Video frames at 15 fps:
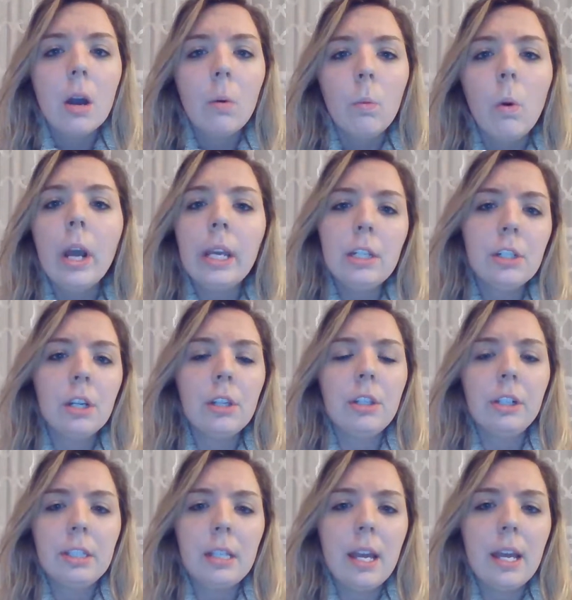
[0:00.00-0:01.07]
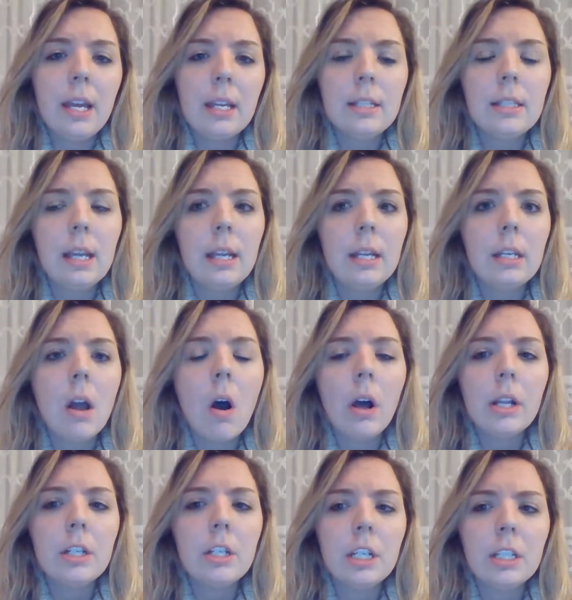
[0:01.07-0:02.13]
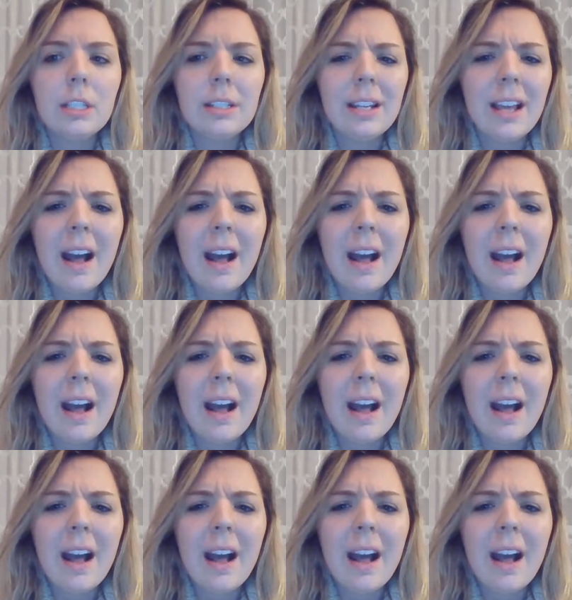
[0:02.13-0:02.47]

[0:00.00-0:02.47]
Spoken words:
what each other says and not just